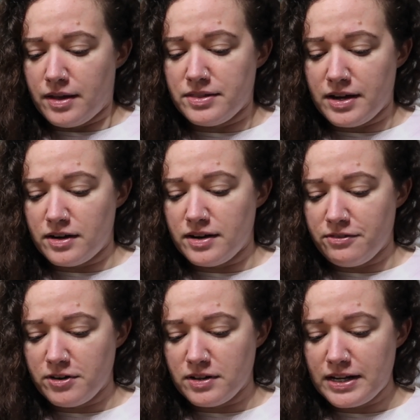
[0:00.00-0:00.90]
They're
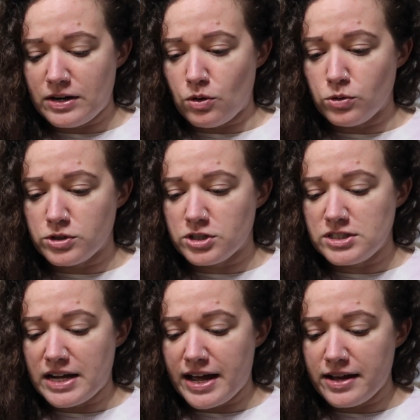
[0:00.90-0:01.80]
definitely an older
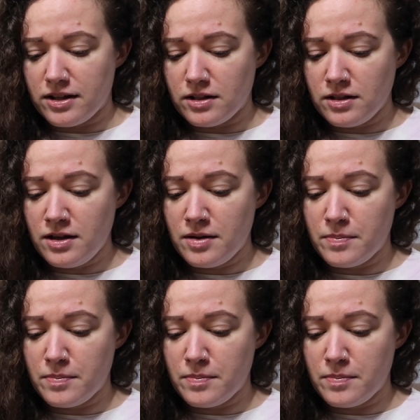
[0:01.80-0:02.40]
style,